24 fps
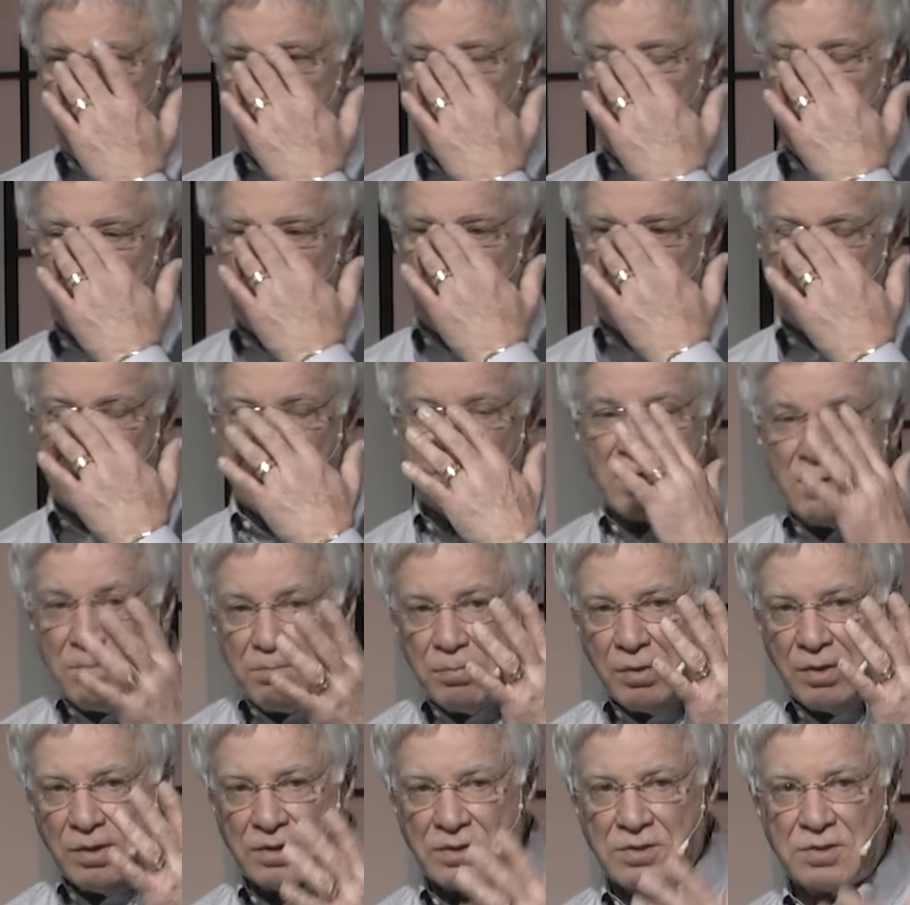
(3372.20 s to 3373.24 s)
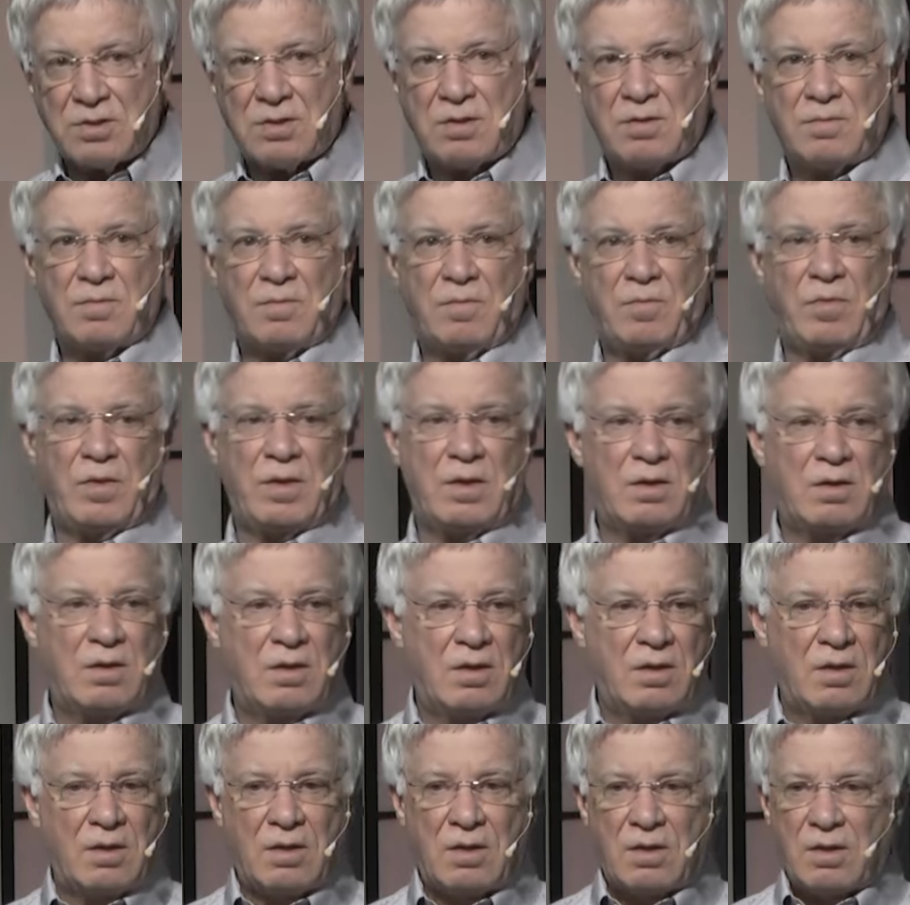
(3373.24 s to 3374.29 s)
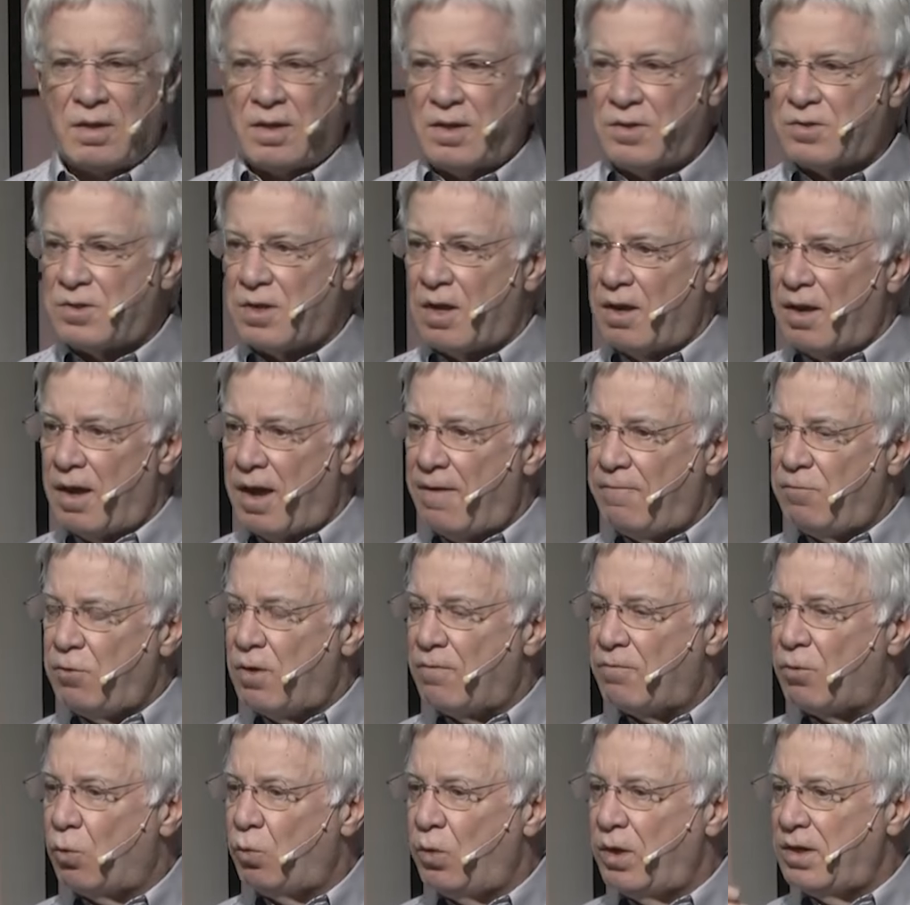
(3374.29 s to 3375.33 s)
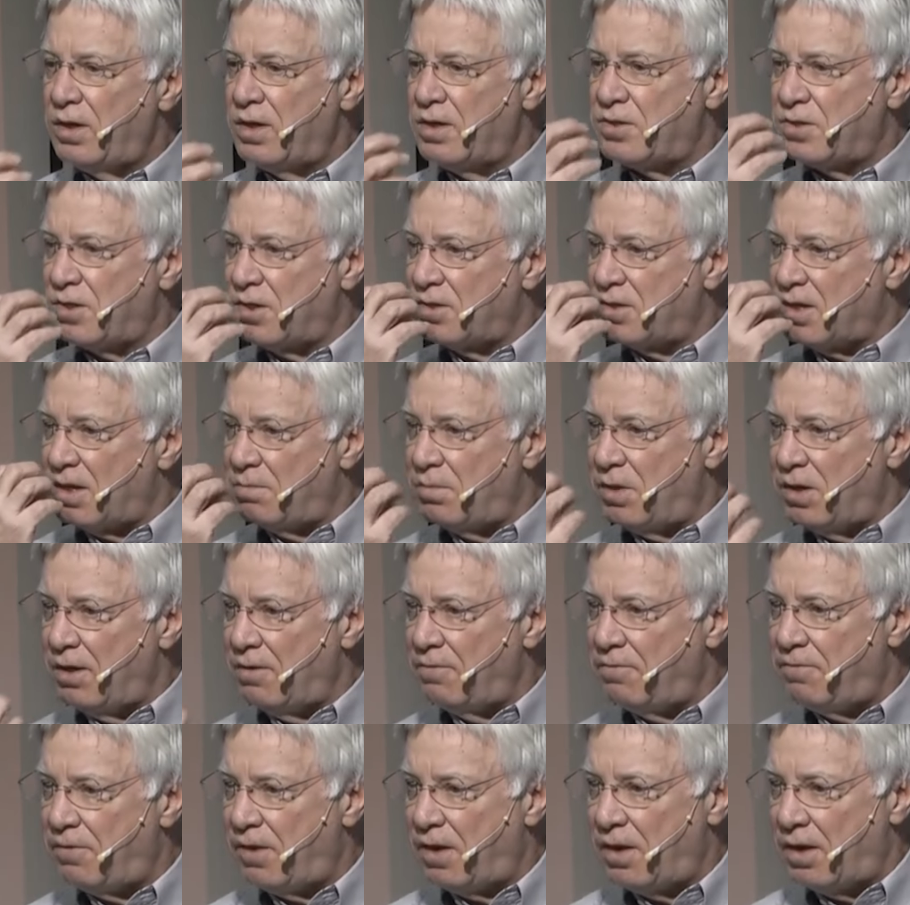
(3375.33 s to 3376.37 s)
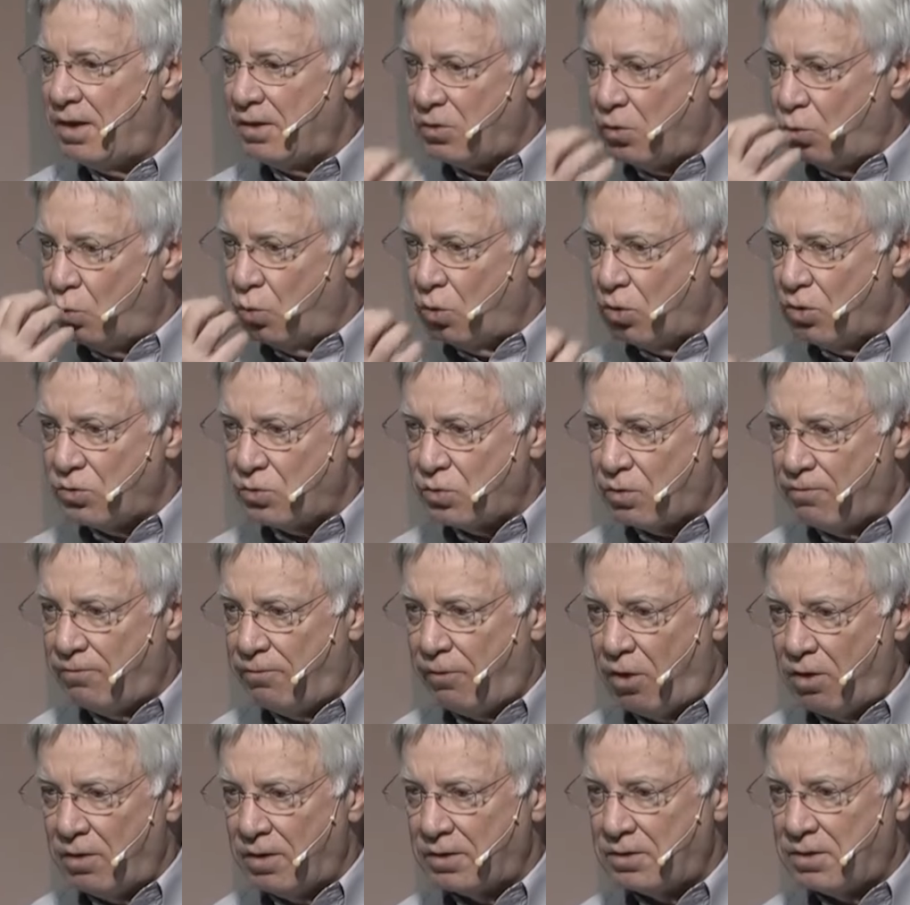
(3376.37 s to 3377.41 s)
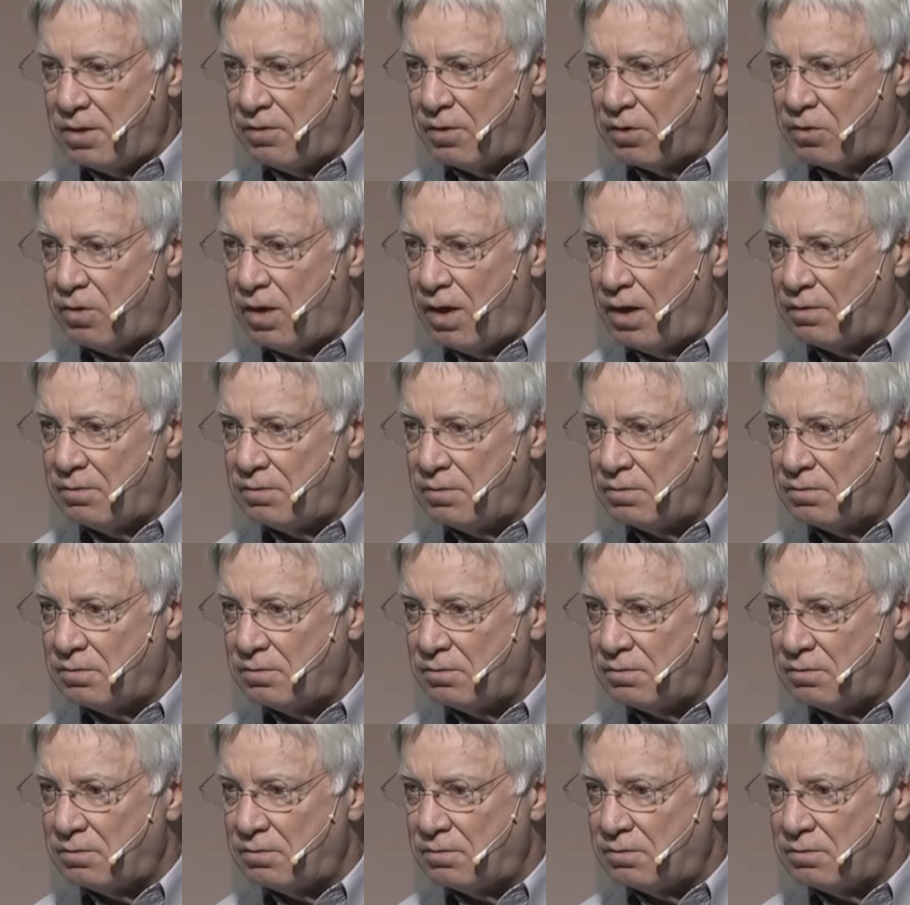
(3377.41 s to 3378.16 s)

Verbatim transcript: At the simplest is have you ever witnessed to somebody and felt like the words were falling to the ground?